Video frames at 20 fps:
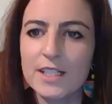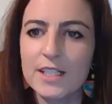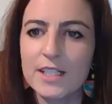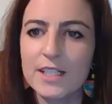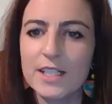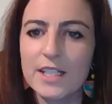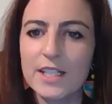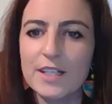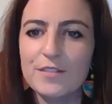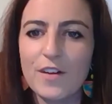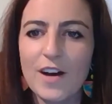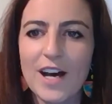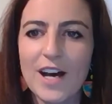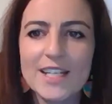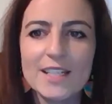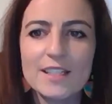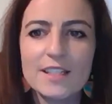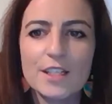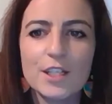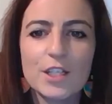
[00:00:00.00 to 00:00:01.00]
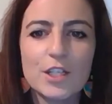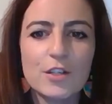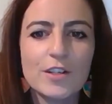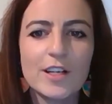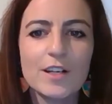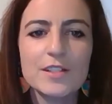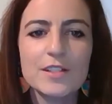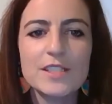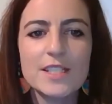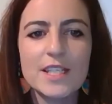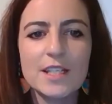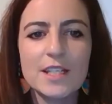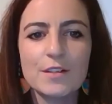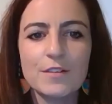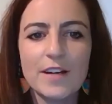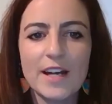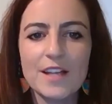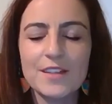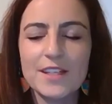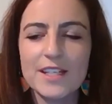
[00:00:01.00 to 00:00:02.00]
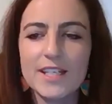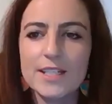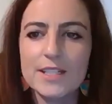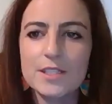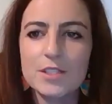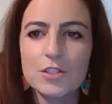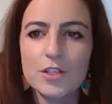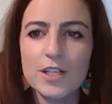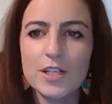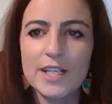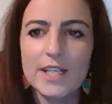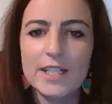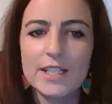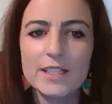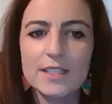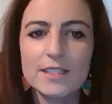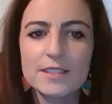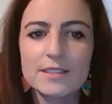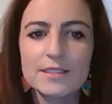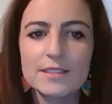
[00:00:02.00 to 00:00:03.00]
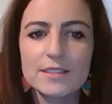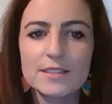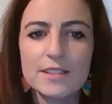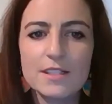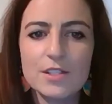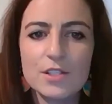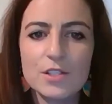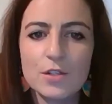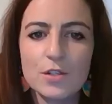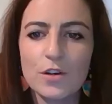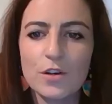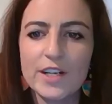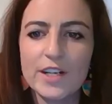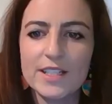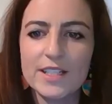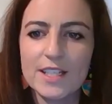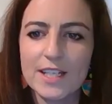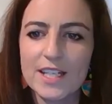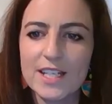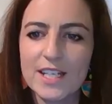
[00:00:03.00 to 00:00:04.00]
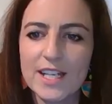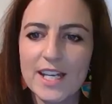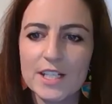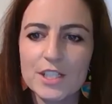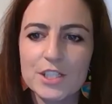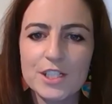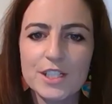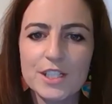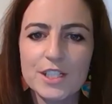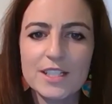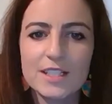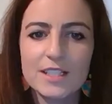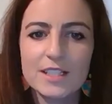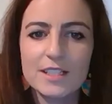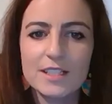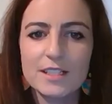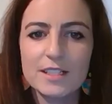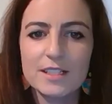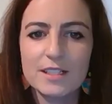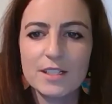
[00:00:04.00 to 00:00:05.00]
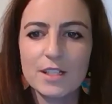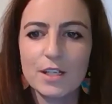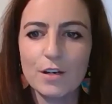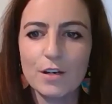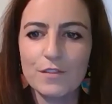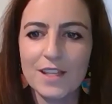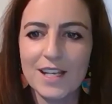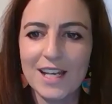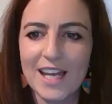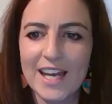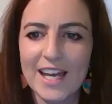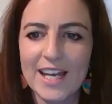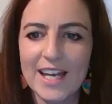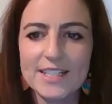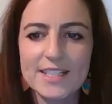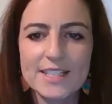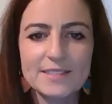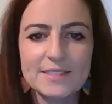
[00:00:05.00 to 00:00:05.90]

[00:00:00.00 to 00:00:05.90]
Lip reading: Inviting the curiosity around the history, the story and the connection of the land.